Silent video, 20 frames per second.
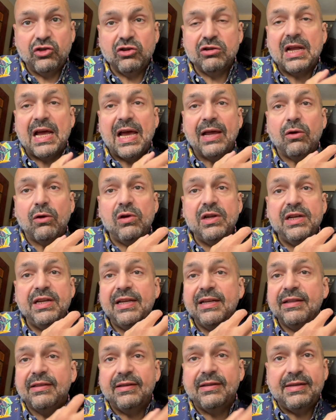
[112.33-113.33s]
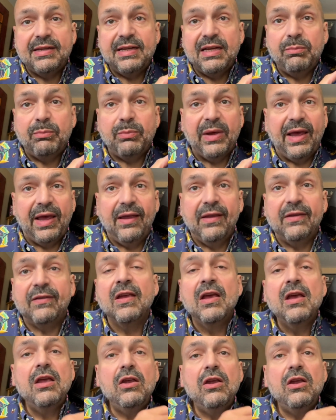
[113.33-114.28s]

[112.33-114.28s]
You're not going to get the deep bass.